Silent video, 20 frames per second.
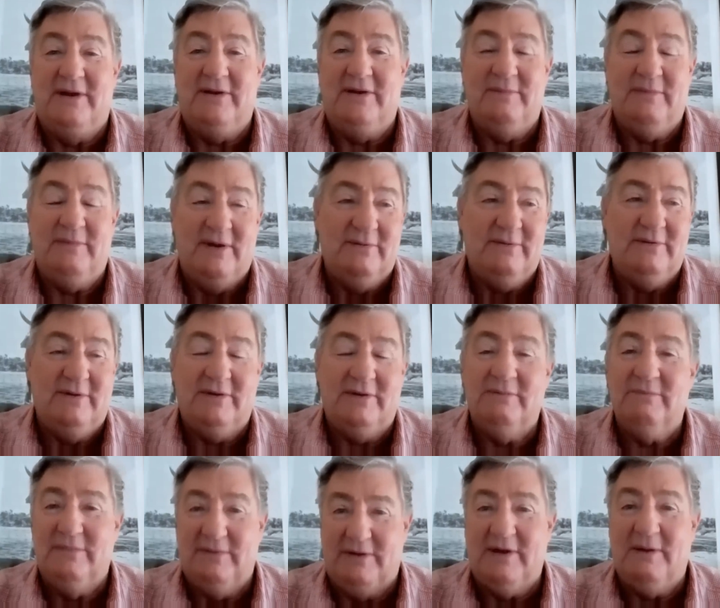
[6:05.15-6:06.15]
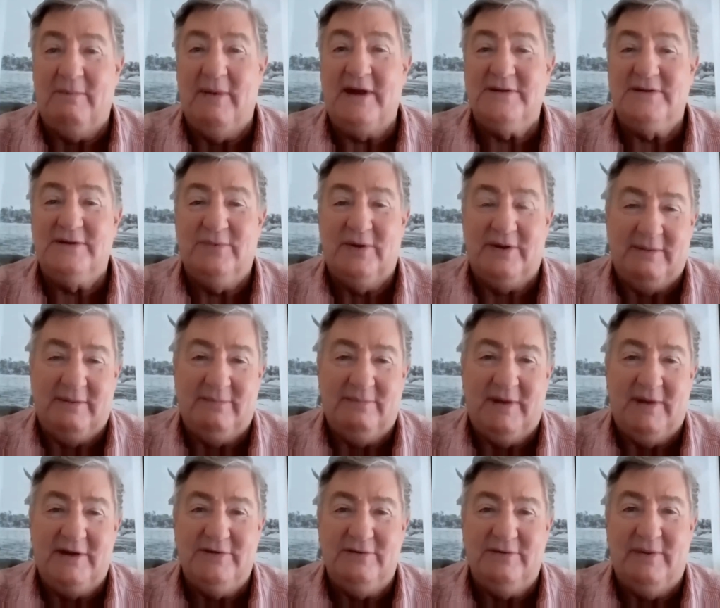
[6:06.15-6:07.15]
And you can imagine what that
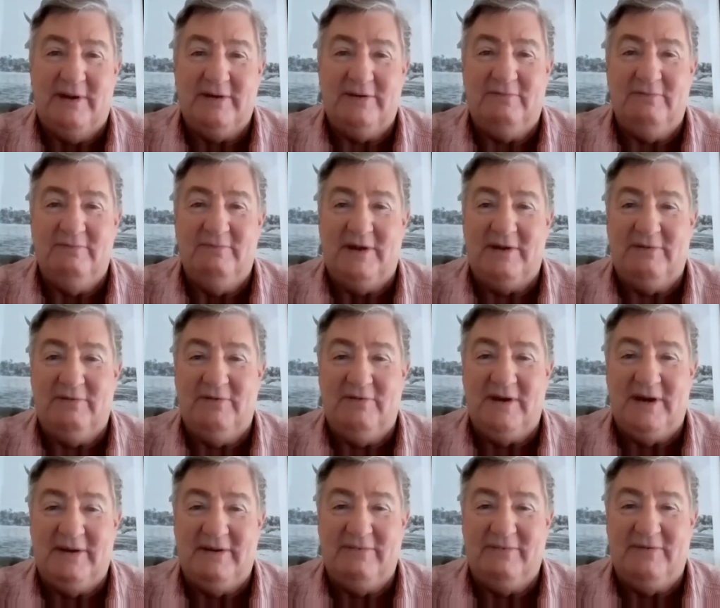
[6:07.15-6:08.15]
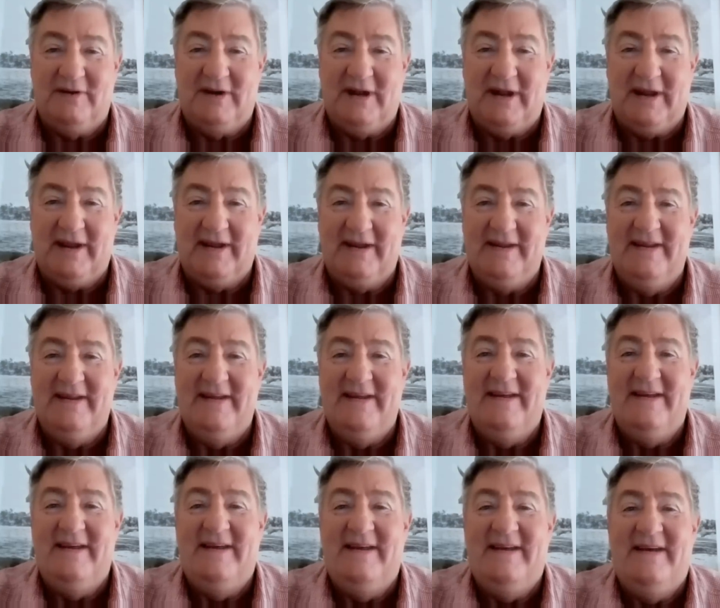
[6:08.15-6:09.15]
made your mouth feel
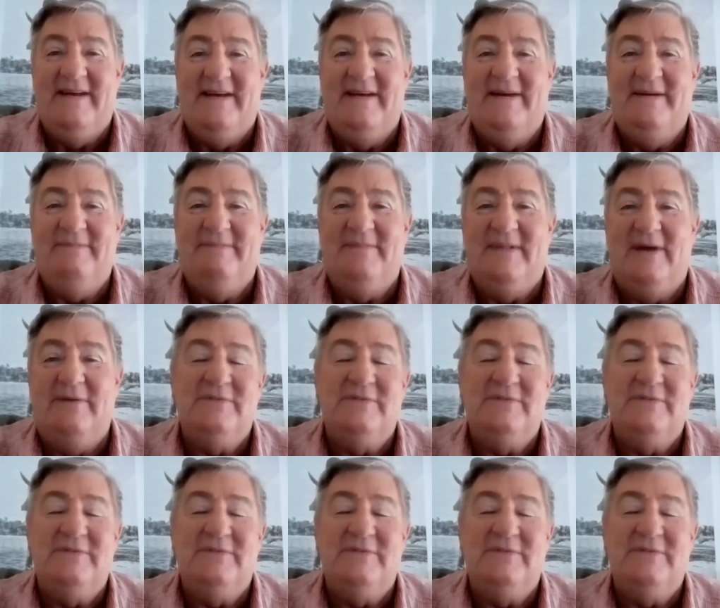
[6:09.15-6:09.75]
like.